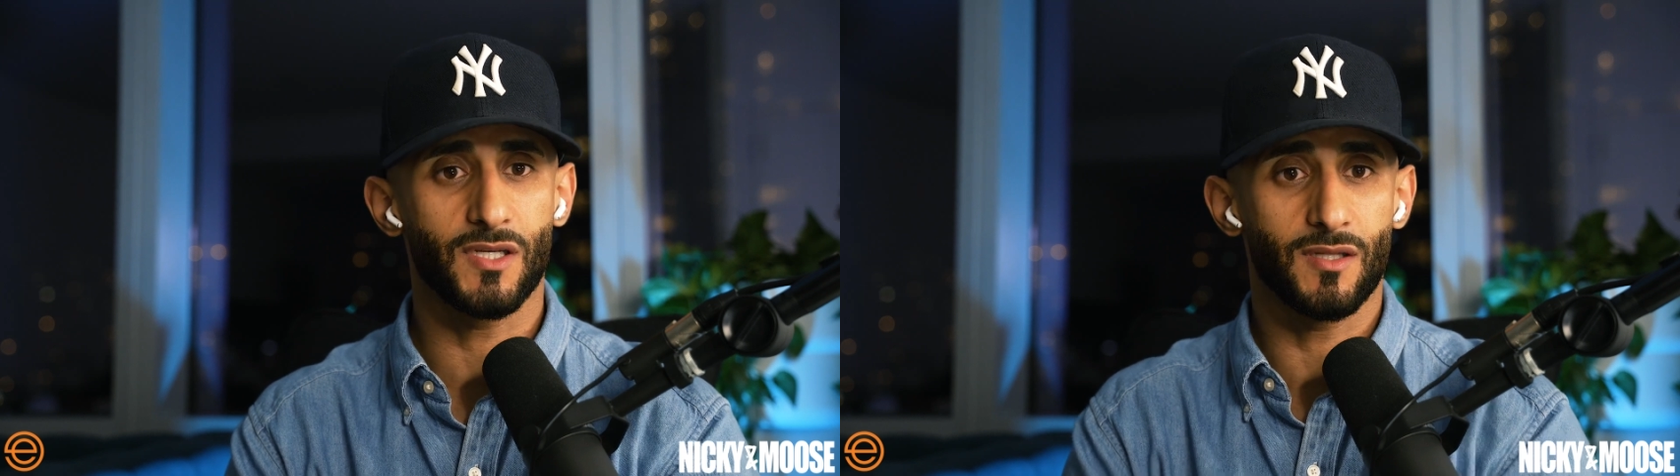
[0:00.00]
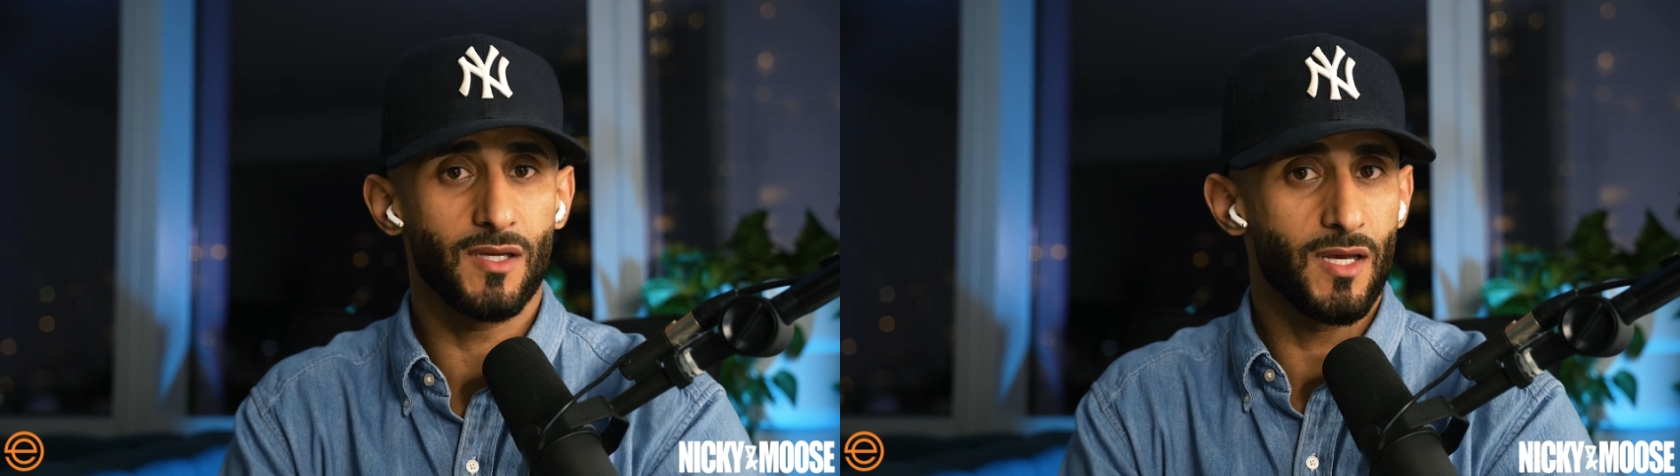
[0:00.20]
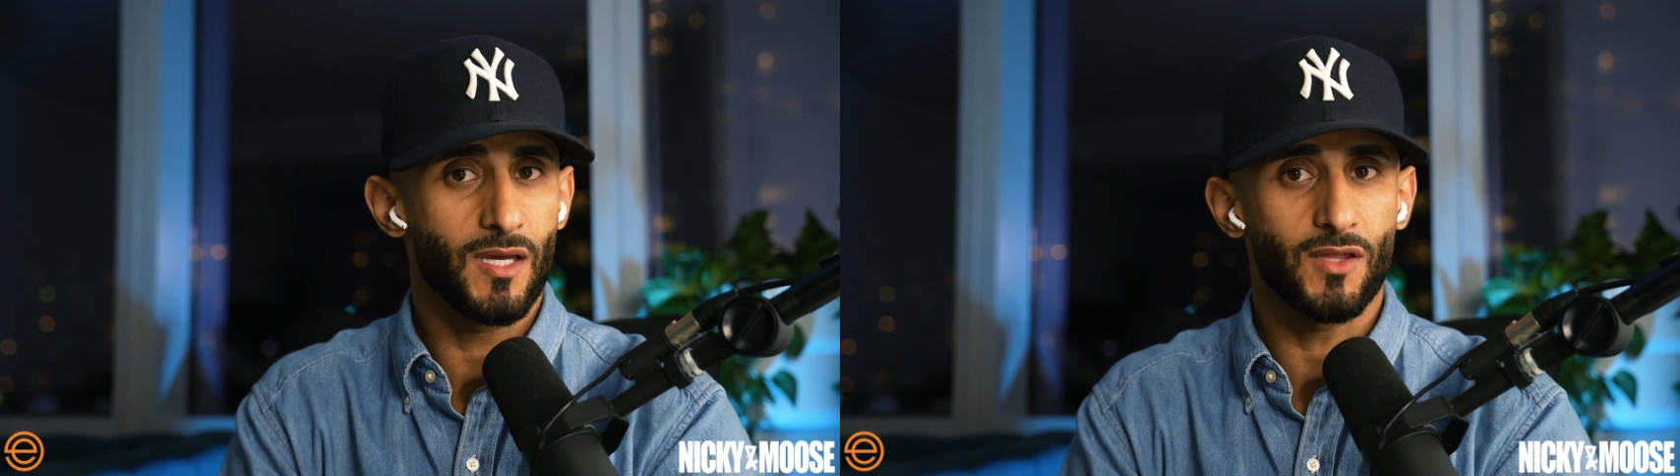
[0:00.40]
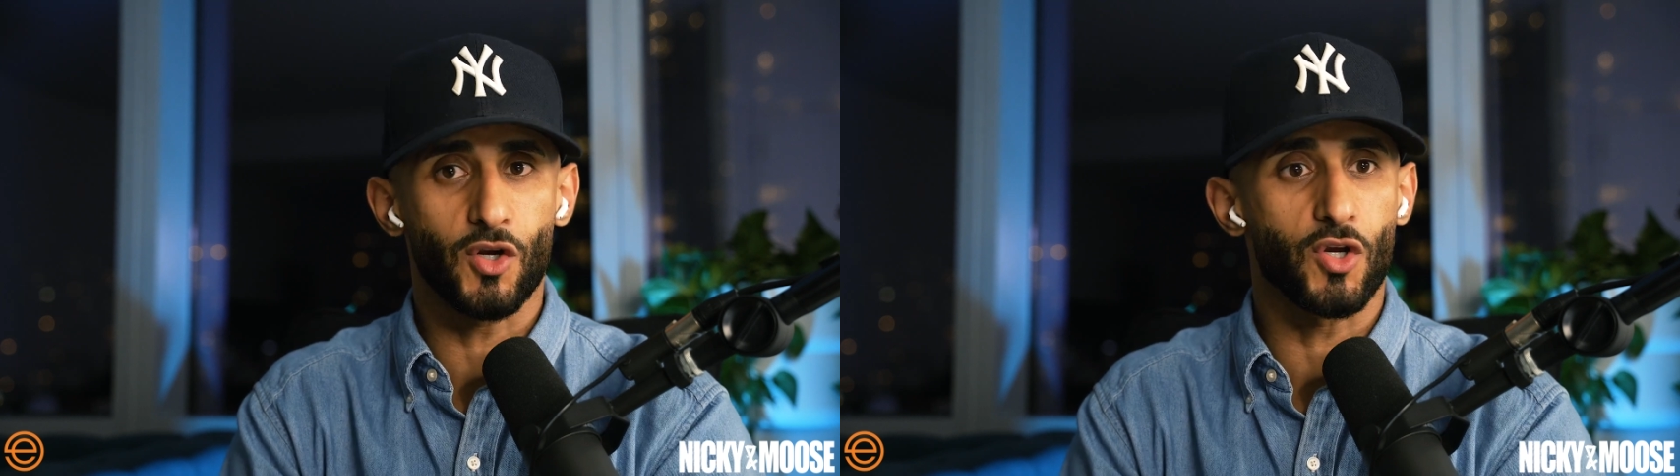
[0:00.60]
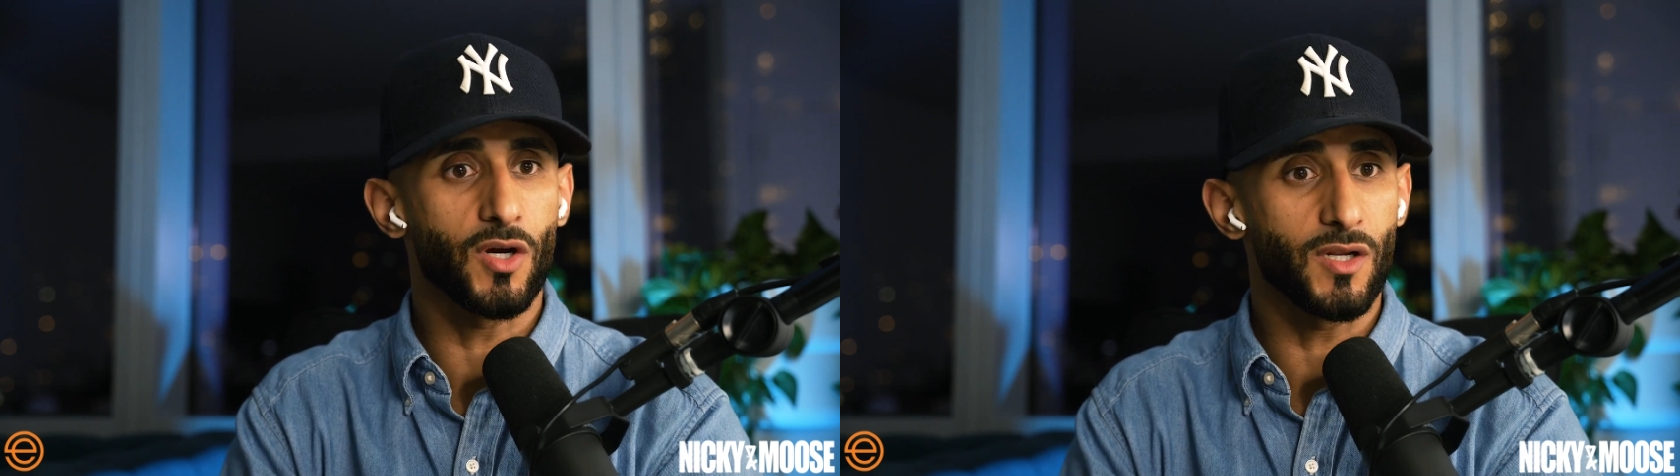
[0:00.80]
And
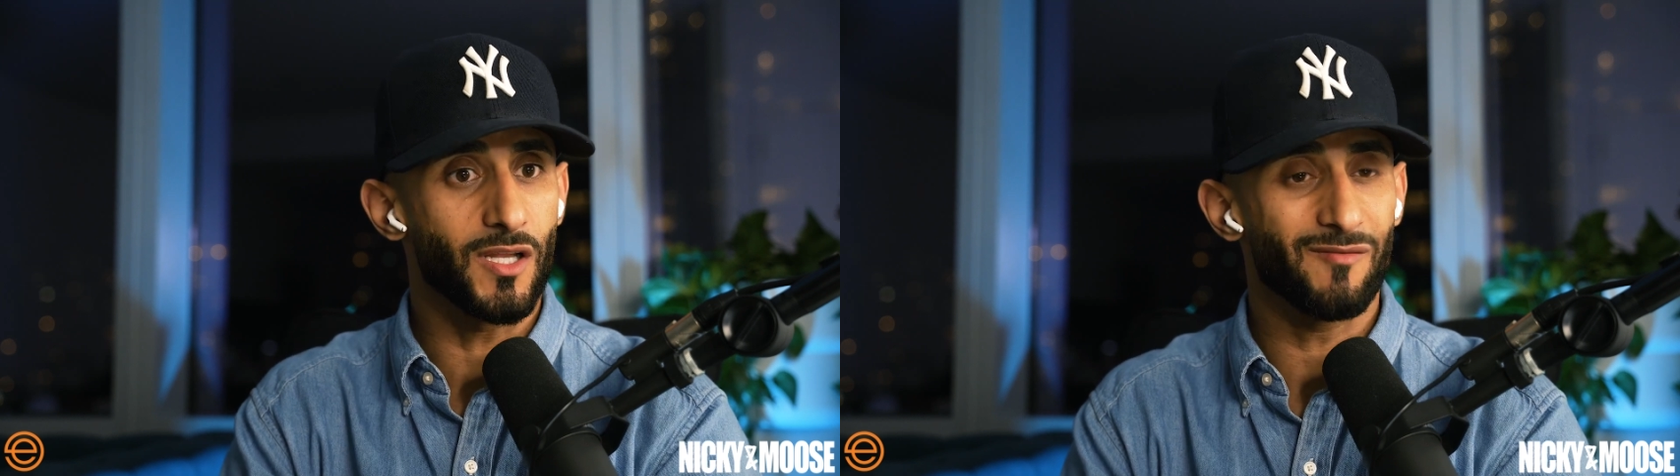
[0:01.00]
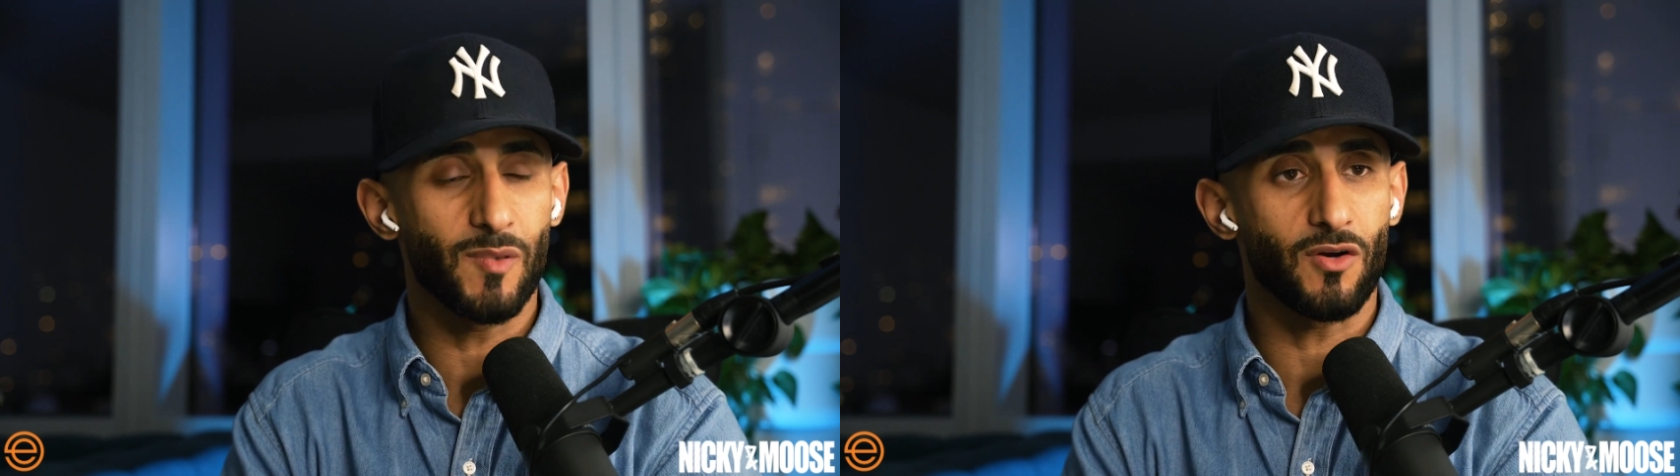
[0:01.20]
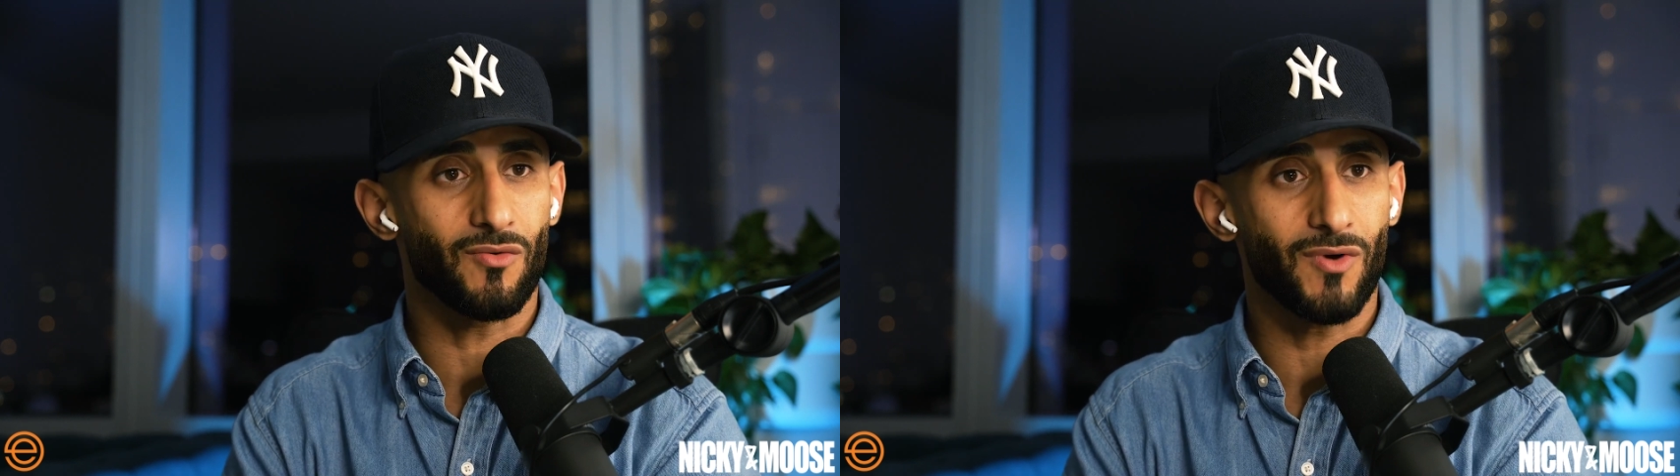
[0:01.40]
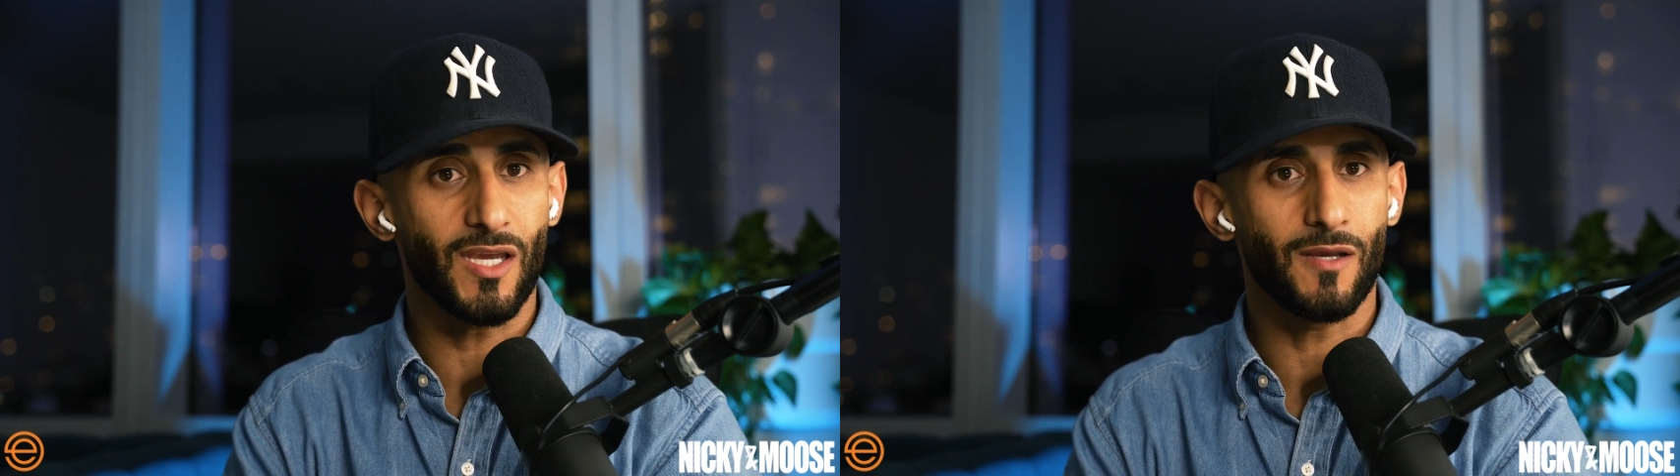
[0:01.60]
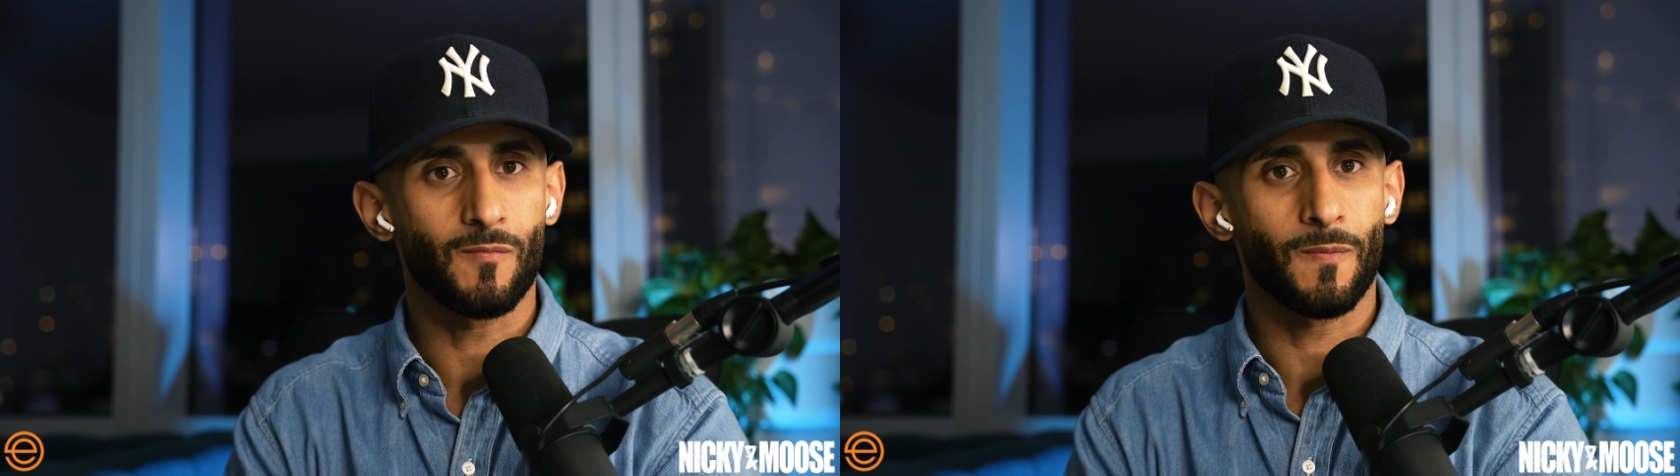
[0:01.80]
they're good. They've been
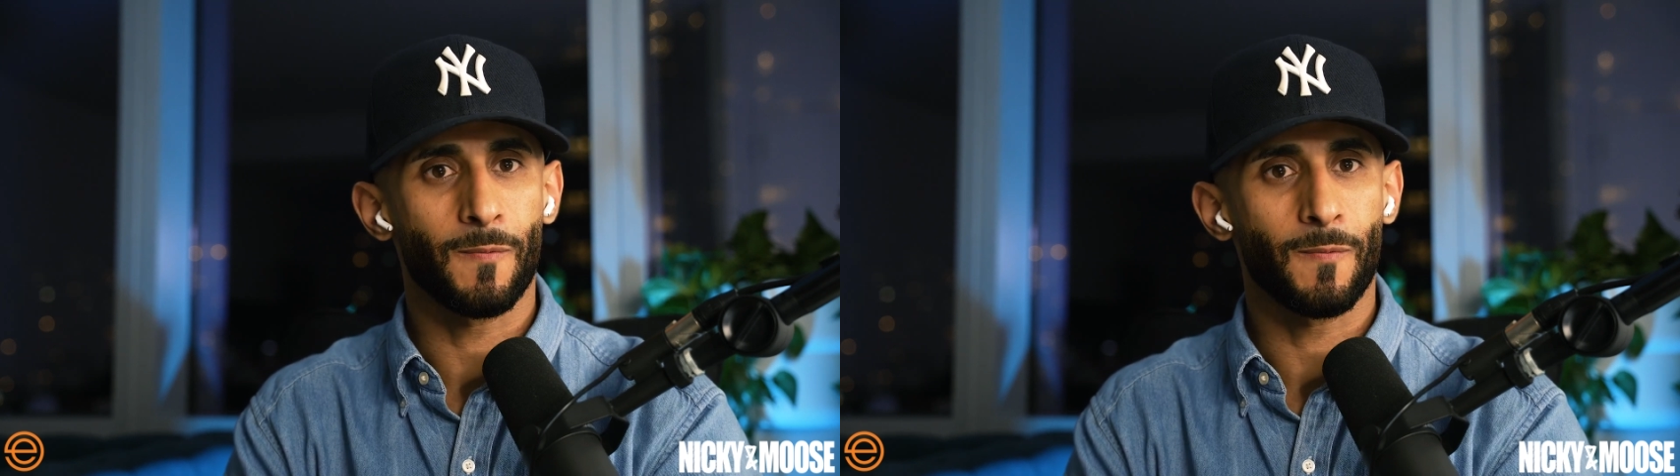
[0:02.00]
great.